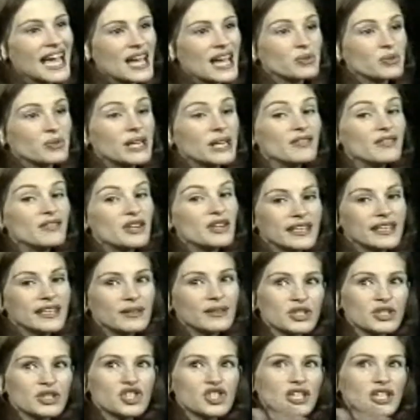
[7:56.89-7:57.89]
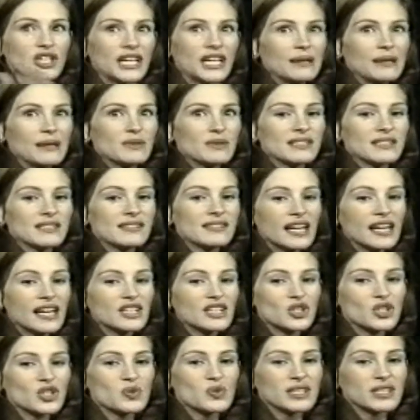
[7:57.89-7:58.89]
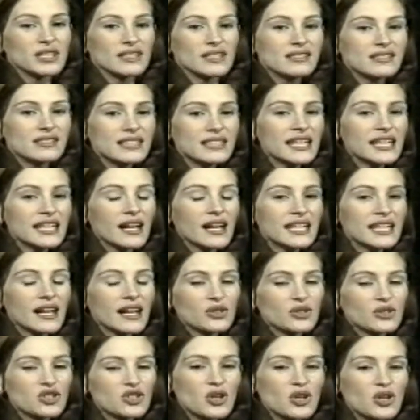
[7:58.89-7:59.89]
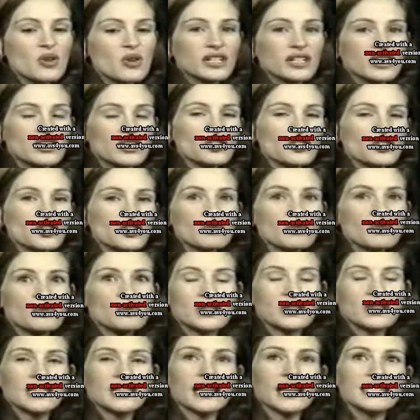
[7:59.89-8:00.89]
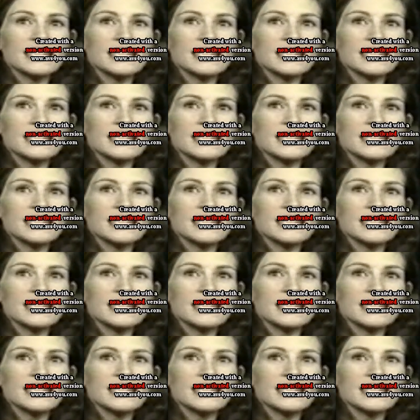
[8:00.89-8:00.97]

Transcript: and whatever. And then when she came to the set and she was in the scene, I was so consumed with the